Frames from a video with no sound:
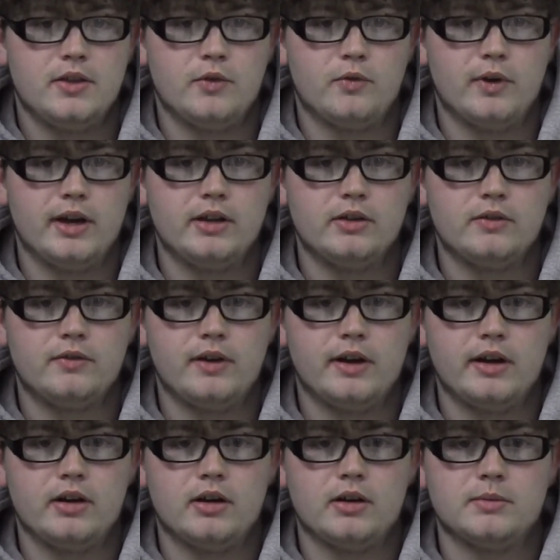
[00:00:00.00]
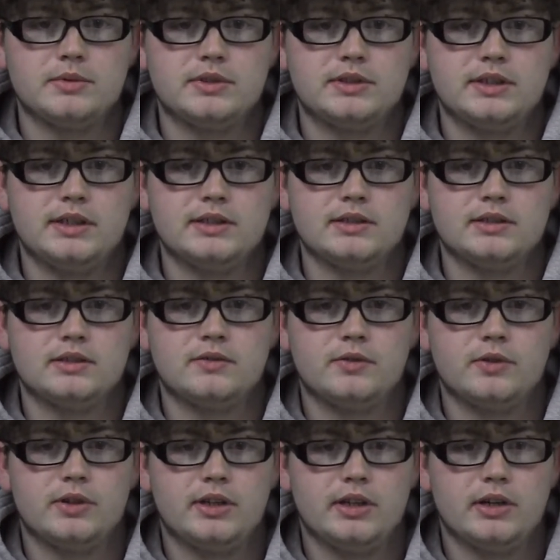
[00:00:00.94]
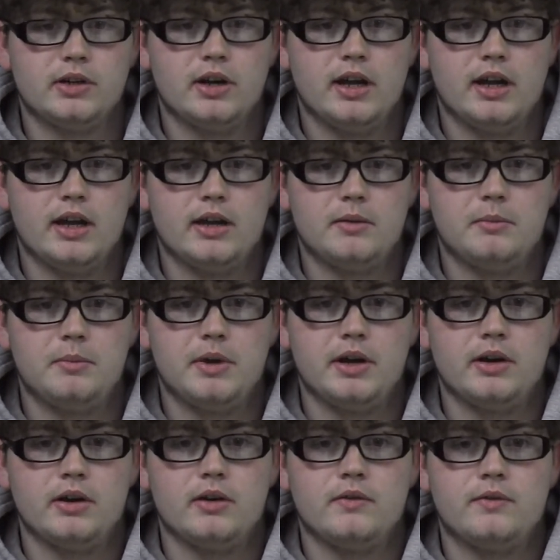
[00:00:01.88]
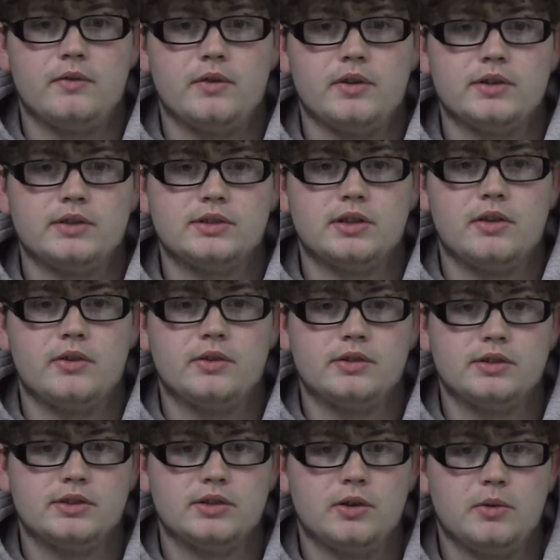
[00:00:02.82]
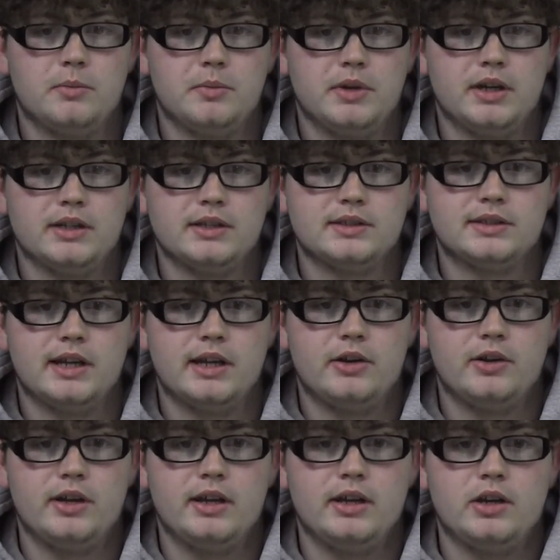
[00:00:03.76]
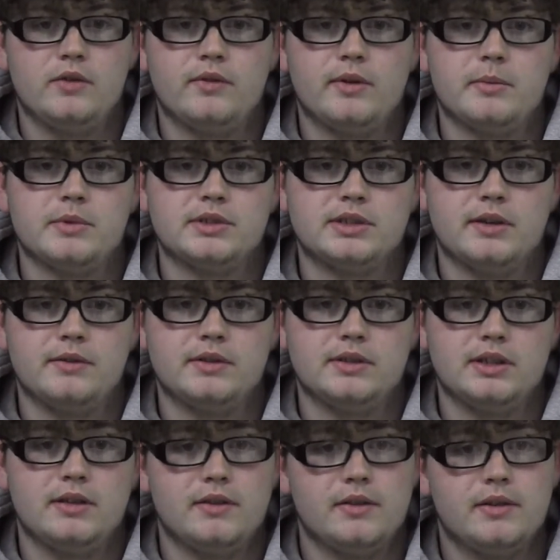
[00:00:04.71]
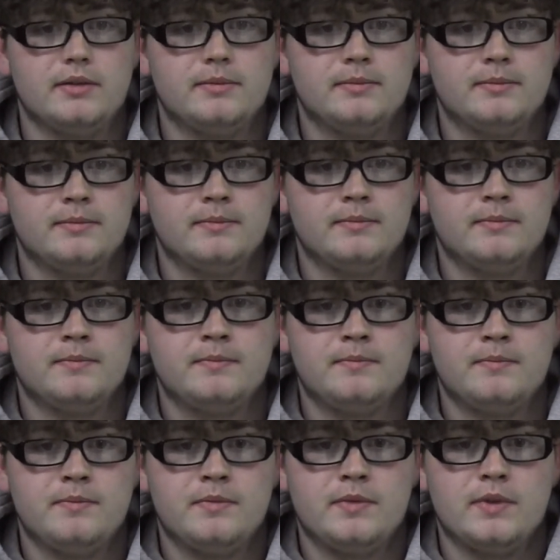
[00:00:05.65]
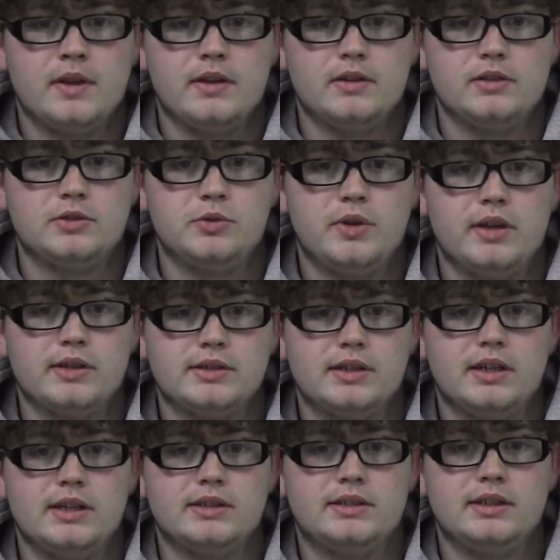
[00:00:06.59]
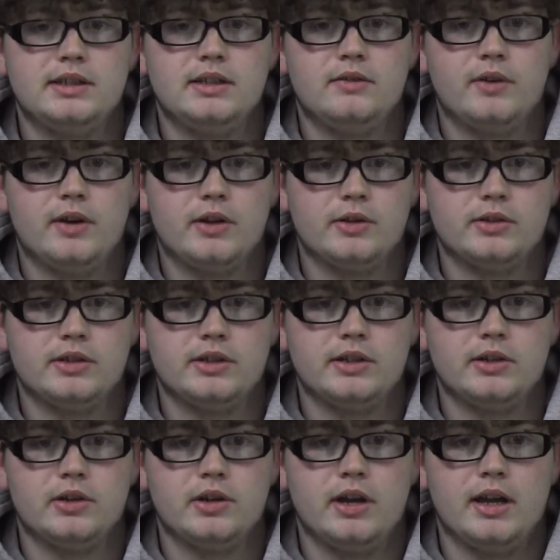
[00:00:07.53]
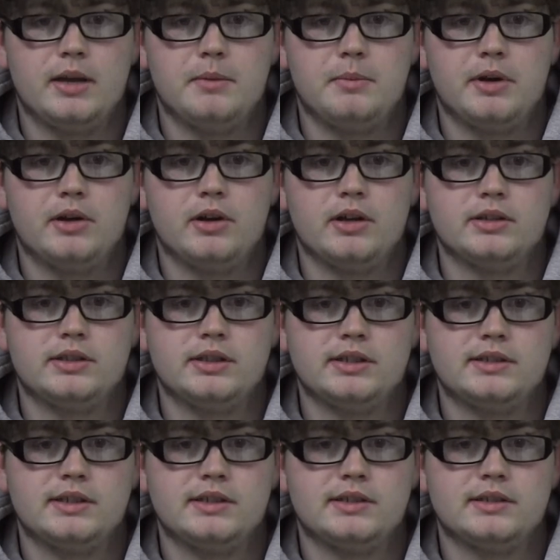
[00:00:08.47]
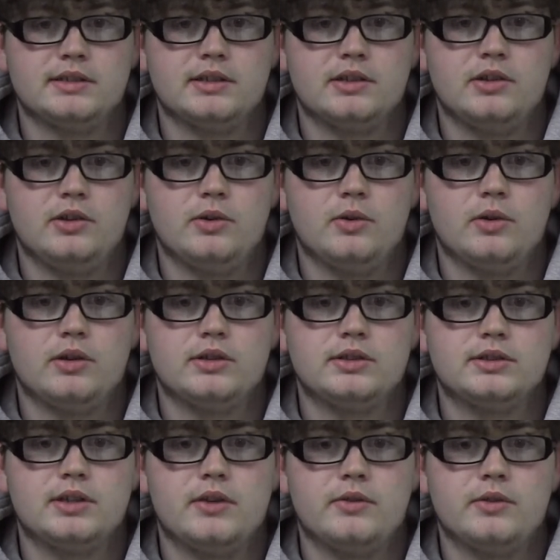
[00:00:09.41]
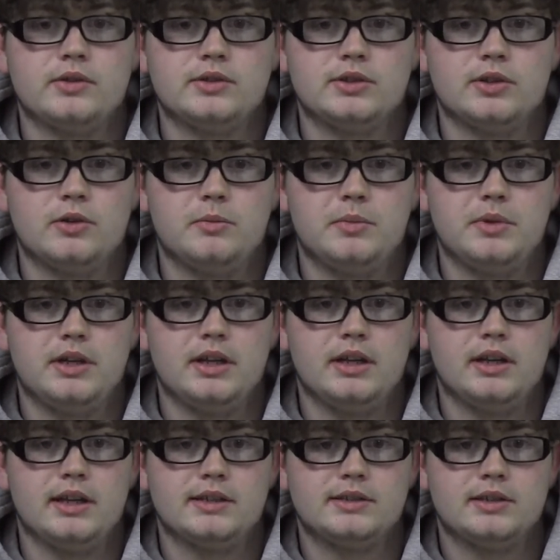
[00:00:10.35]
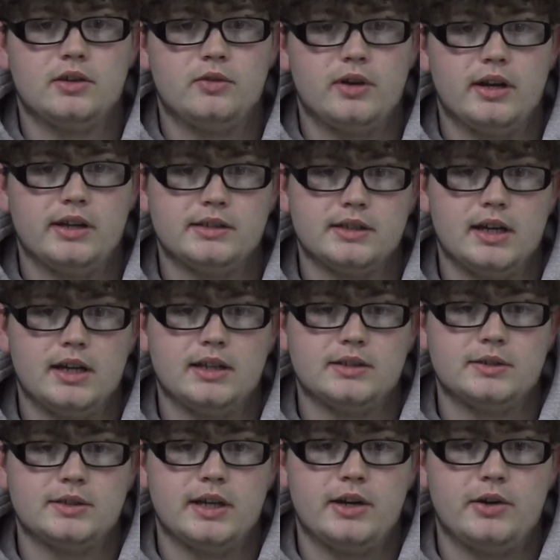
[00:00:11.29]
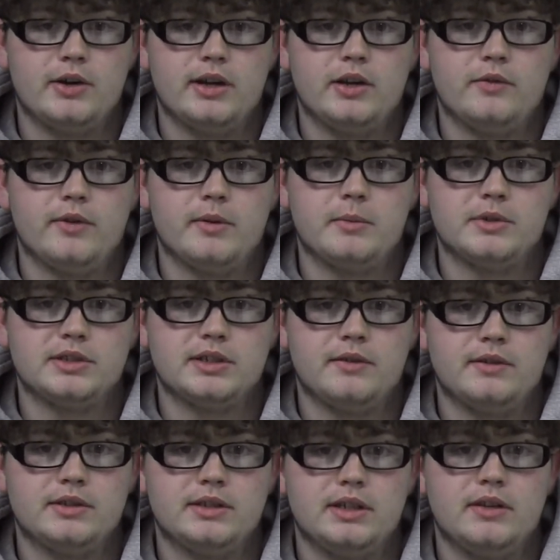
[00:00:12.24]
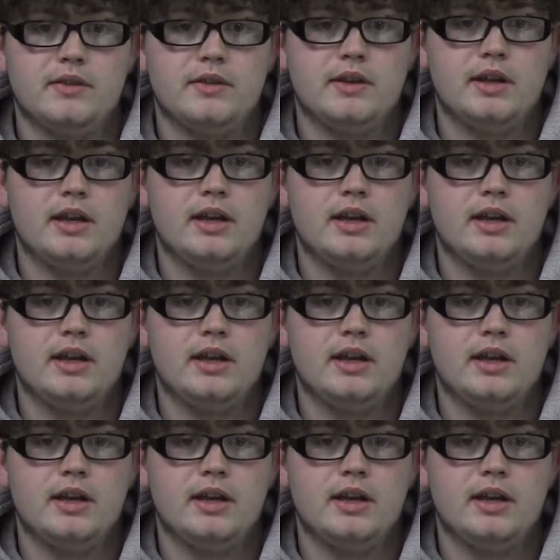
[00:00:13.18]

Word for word: The regular firearms seasons for deer and bear for the southern zone begin Saturday, November 17th. The 2018 regular deer and bear hunting seasons in New York's Southern Zone begin at sunrise on Saturday, November 17th,